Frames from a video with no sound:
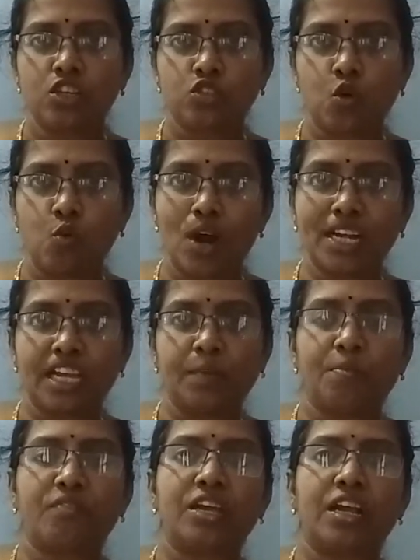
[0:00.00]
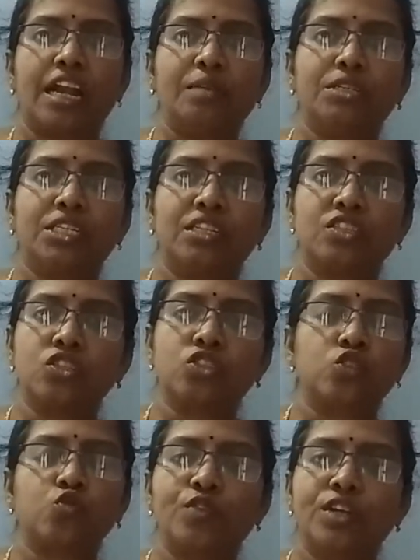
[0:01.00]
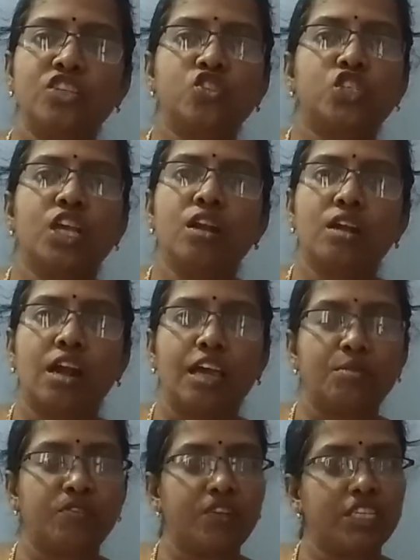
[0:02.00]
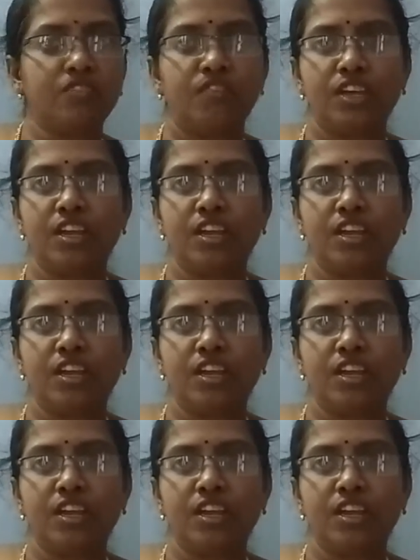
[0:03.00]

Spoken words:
So what type of the climate in the sense? It's very chill climate. It's a